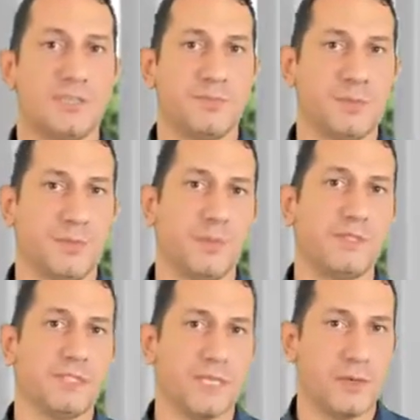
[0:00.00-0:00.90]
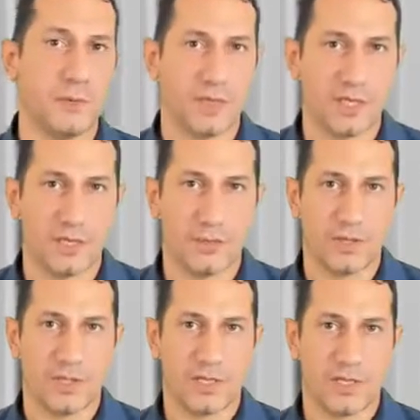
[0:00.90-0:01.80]
but we will stick with
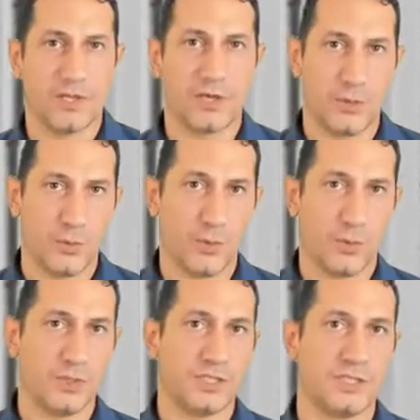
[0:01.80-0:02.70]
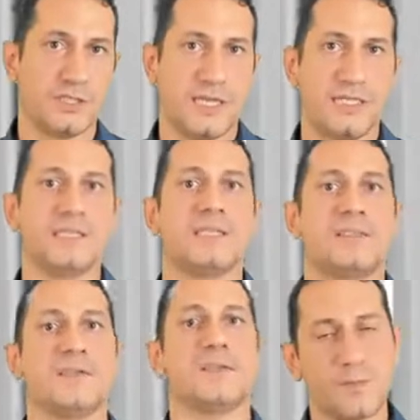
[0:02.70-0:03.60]
the group which says
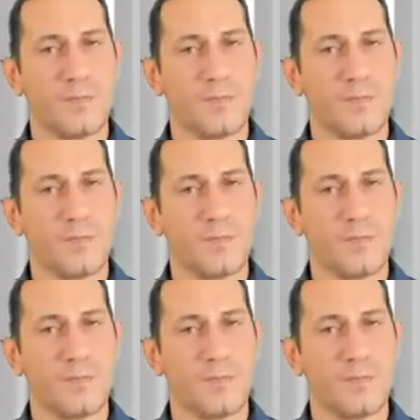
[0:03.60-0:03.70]
that